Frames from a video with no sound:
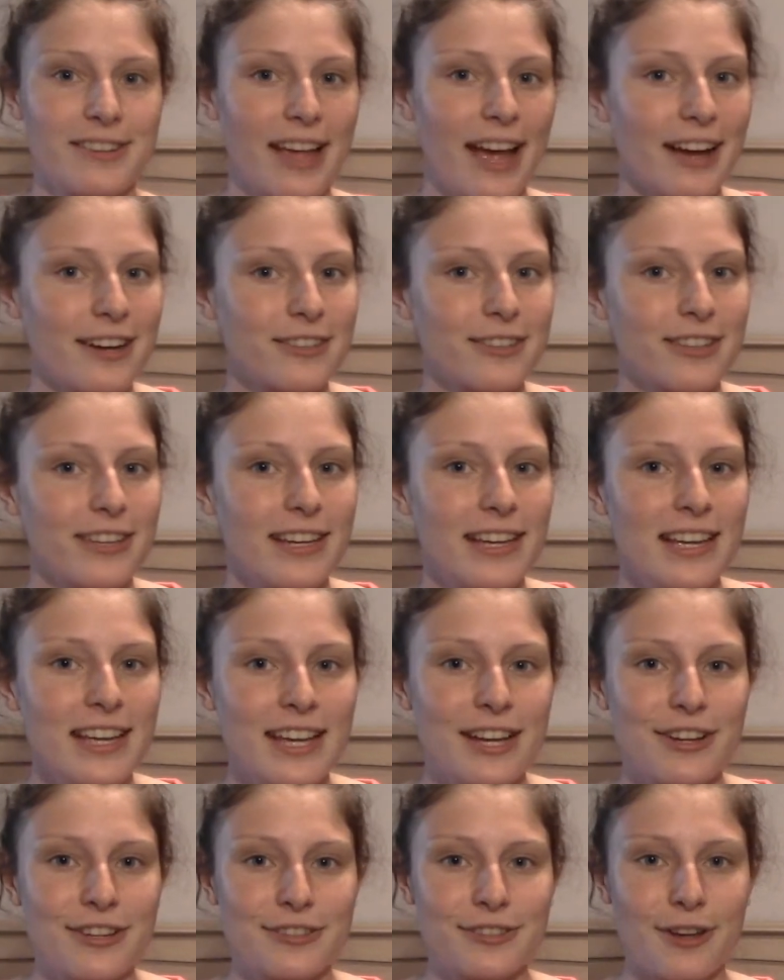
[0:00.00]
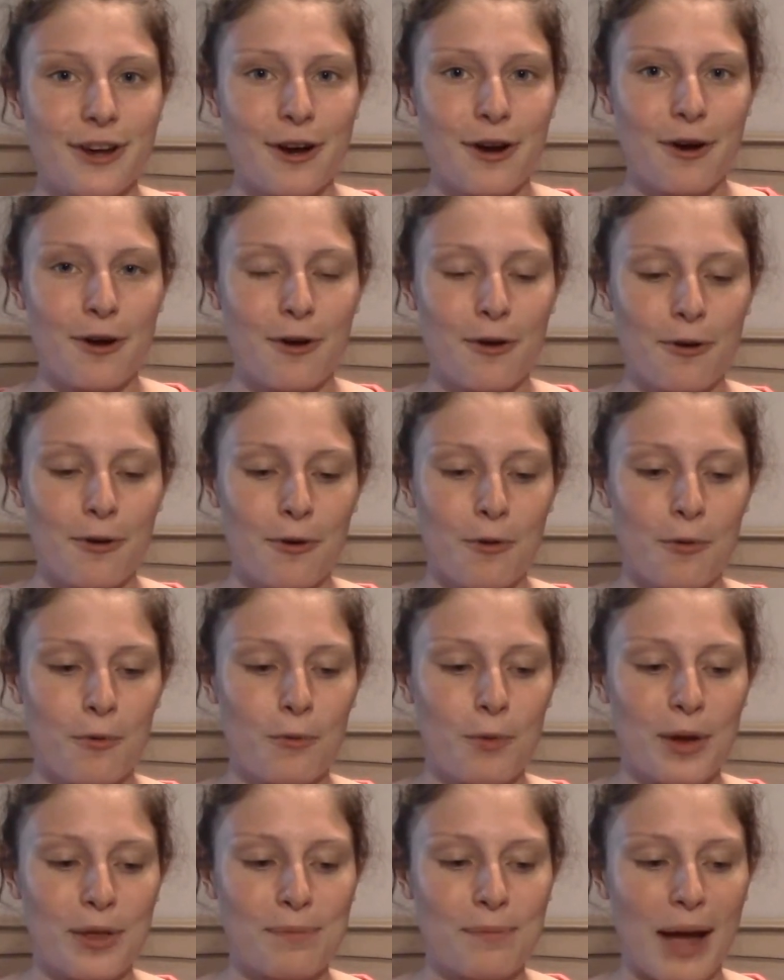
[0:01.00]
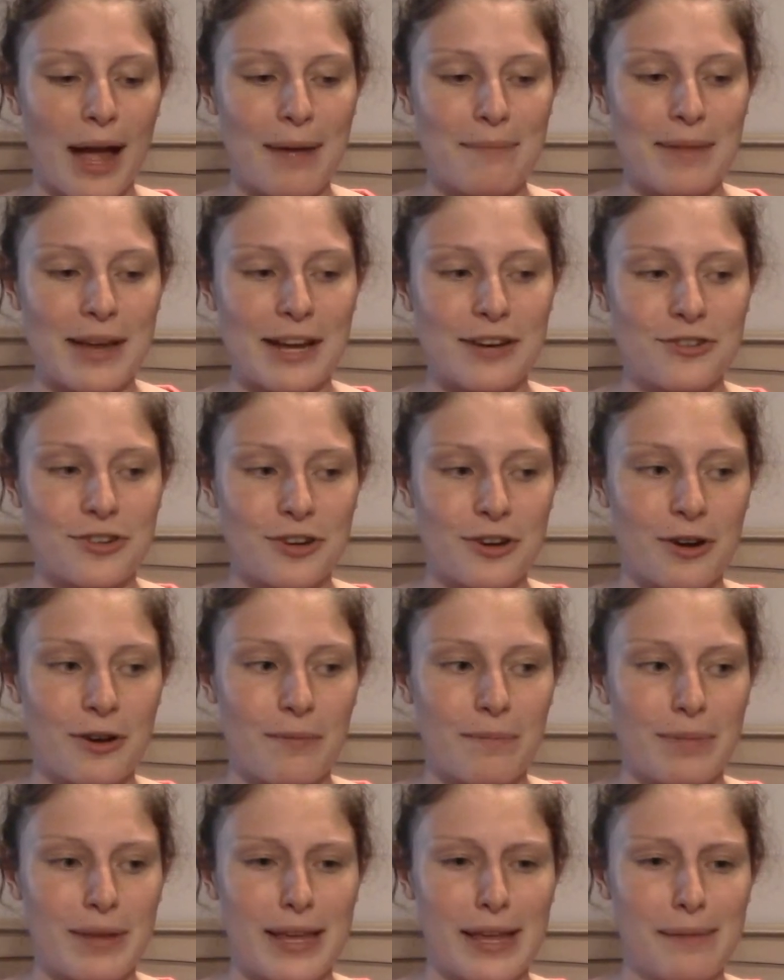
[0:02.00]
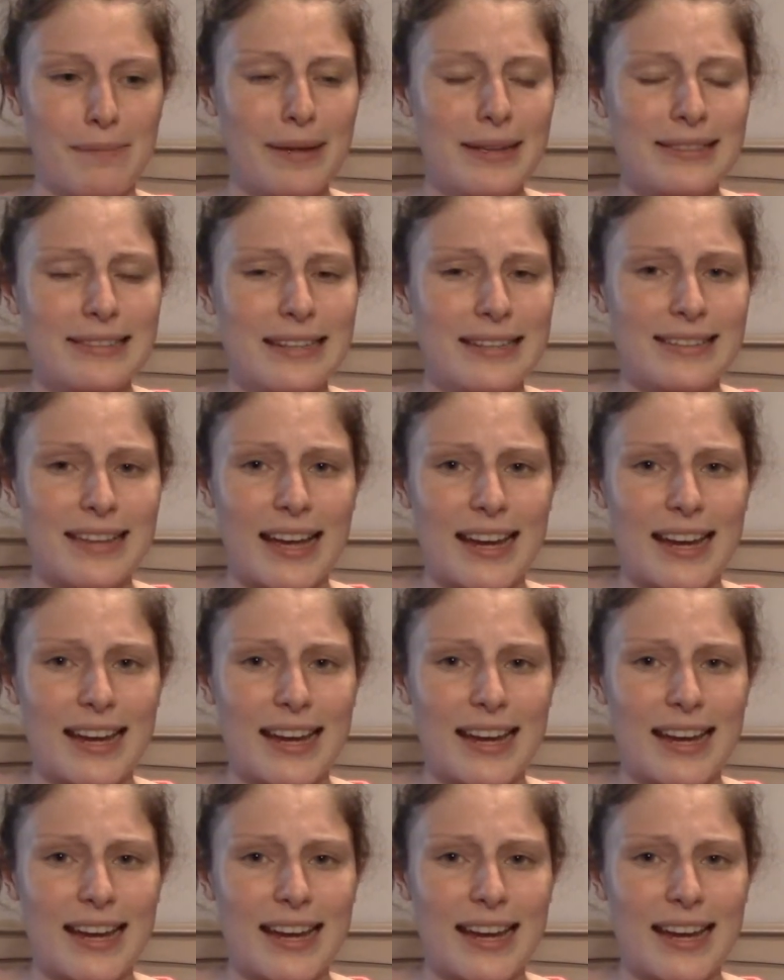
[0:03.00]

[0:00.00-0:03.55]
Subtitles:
actually. So with my major being business,